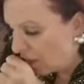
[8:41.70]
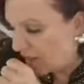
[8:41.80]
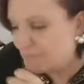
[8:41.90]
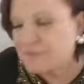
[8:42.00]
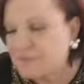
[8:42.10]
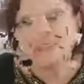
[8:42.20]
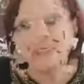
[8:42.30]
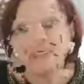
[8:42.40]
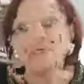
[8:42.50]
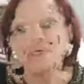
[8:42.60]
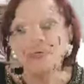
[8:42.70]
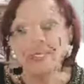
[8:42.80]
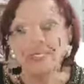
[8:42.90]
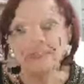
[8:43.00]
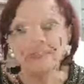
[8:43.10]
I'm sorry, the ingrown
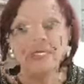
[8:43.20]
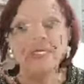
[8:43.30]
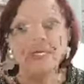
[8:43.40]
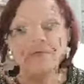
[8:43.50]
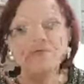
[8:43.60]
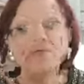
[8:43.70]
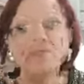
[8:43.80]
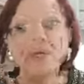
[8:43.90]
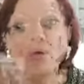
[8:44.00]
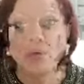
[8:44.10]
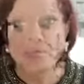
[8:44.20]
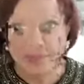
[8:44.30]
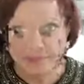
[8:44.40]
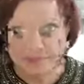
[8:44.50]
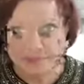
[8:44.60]
hairs have to be open.